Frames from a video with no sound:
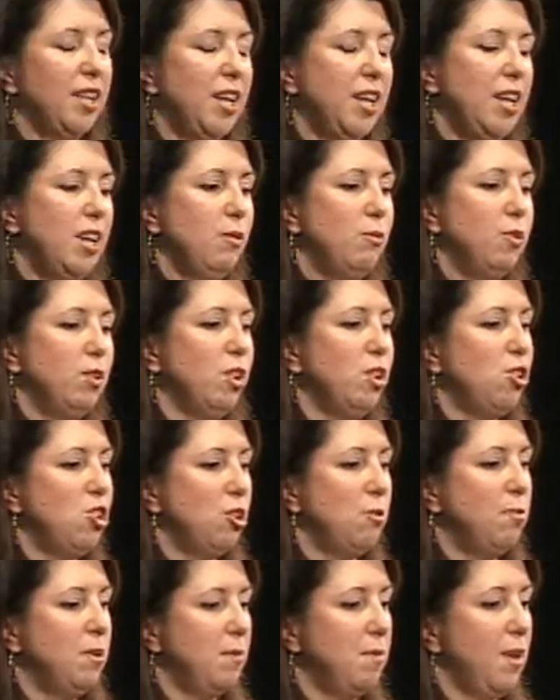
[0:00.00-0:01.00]
It really
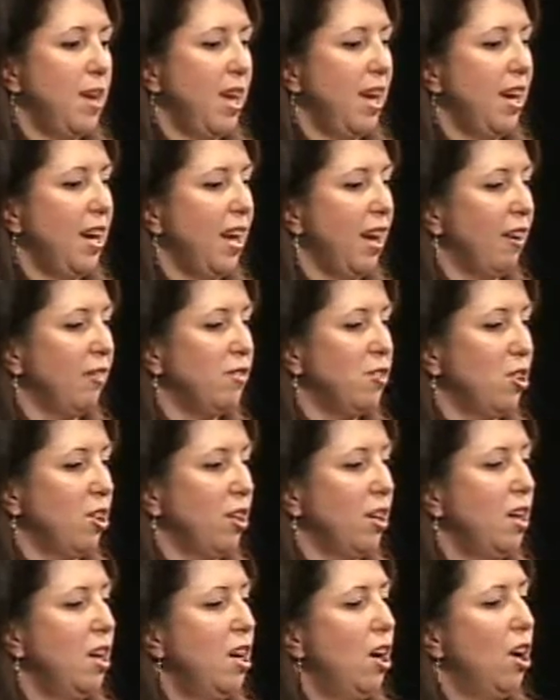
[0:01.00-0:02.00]
should be made
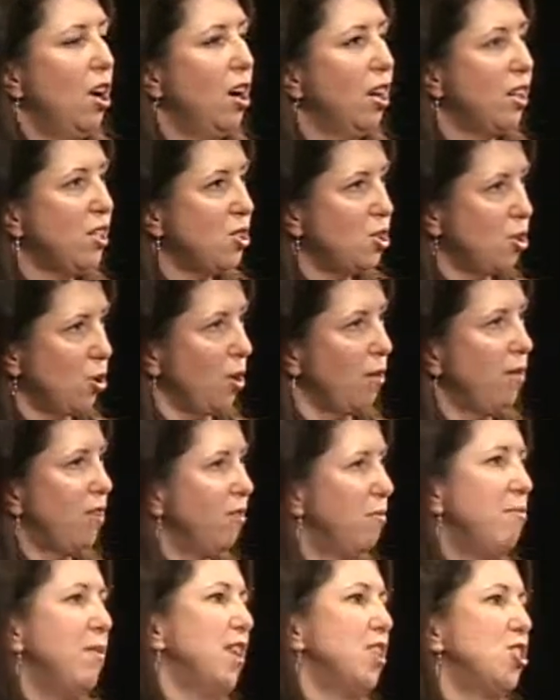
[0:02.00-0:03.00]
after all conservative
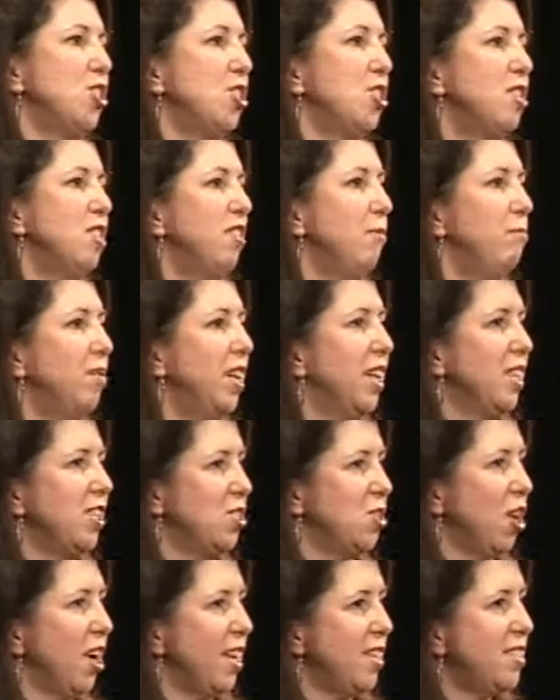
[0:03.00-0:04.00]
measures have been
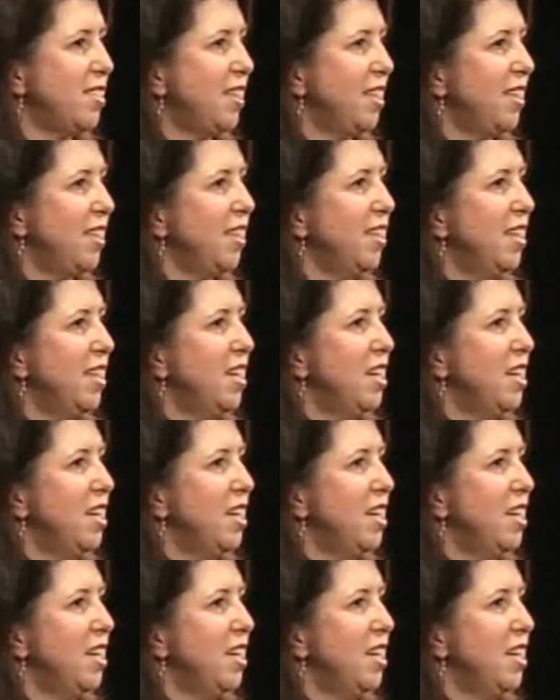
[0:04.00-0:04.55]
exhausted.